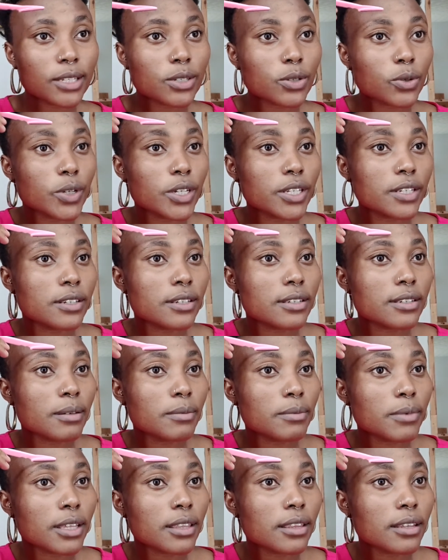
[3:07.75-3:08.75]
So it's just
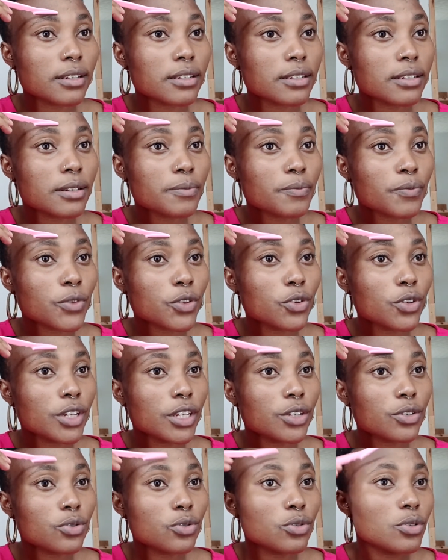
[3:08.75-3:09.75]
something that you
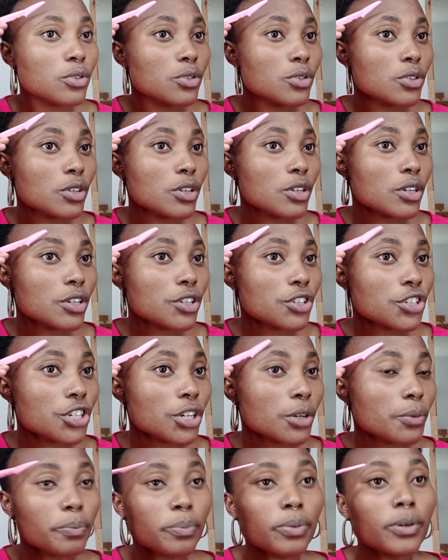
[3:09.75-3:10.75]
need to shape